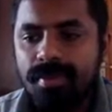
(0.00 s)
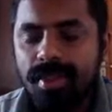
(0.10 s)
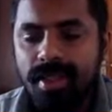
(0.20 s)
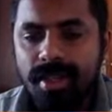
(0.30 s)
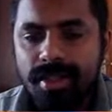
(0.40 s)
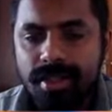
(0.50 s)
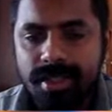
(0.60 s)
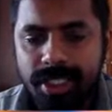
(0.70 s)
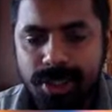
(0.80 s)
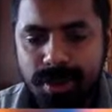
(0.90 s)
Yeah,
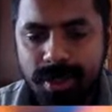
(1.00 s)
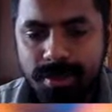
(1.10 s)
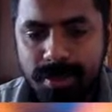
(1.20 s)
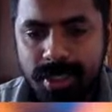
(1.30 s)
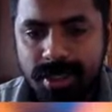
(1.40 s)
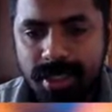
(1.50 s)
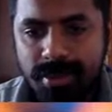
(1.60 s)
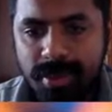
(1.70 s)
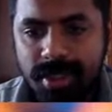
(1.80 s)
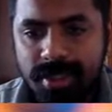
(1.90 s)
next one. Puzzle
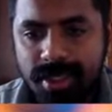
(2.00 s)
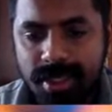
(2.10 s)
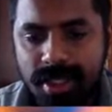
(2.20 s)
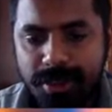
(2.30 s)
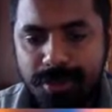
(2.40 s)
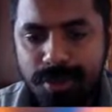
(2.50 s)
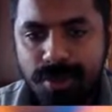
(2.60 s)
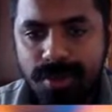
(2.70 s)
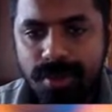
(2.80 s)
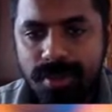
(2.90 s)
number 34.